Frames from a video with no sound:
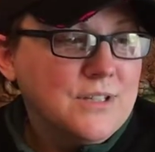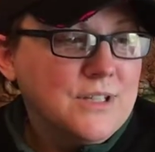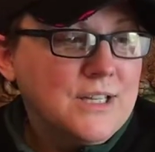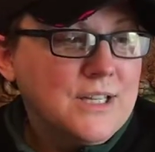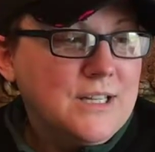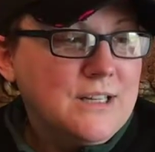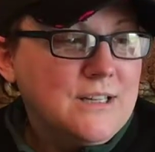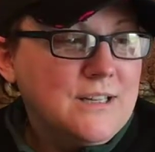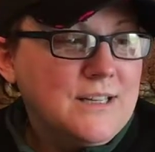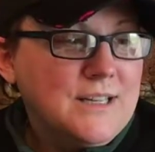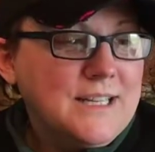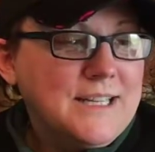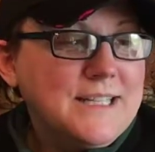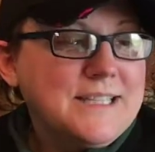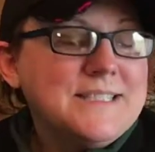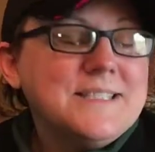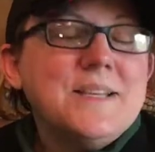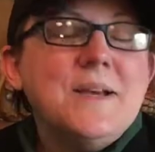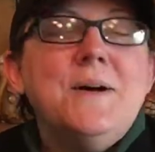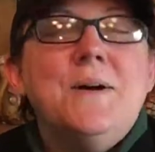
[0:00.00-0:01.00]
Those are collectible.
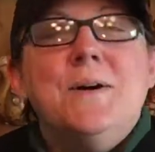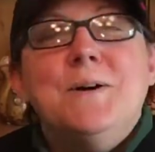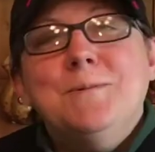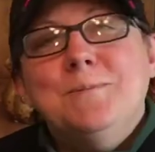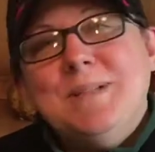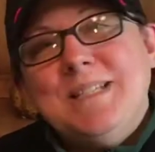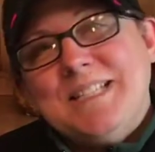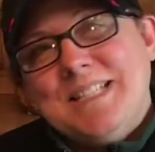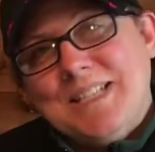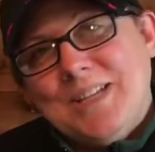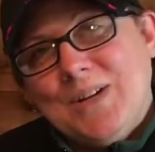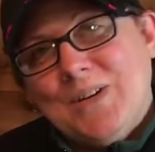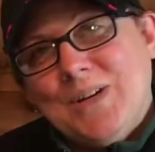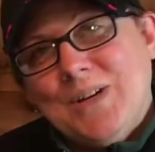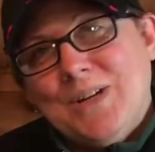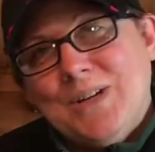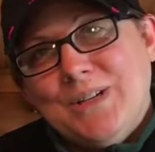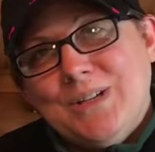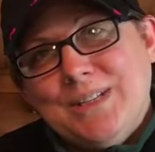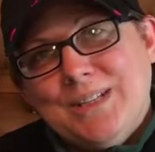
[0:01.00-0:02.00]
That's a whole
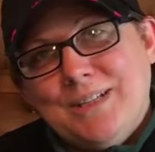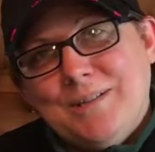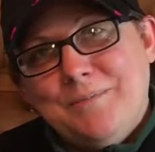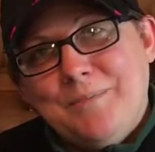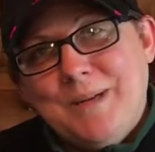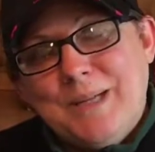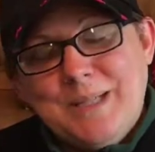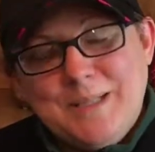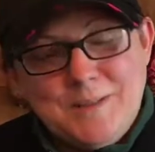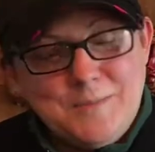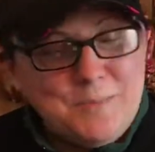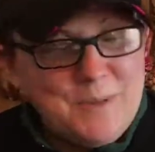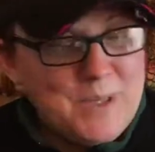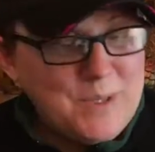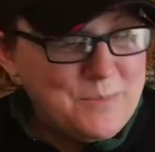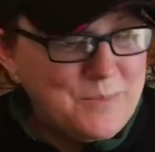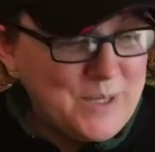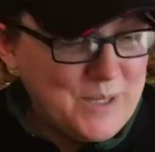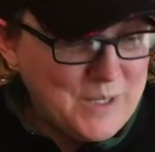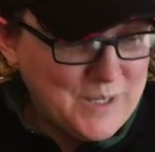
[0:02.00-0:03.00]
interior that, little yeah.
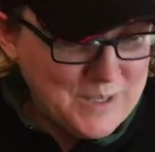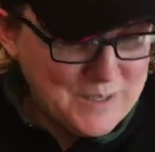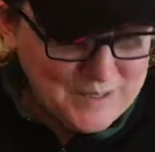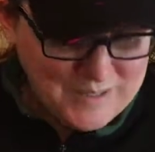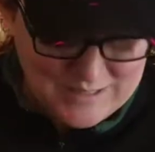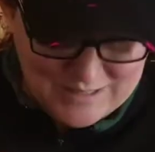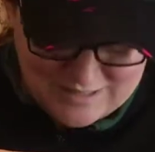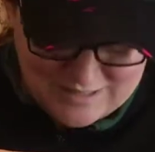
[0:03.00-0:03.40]
baseball bear.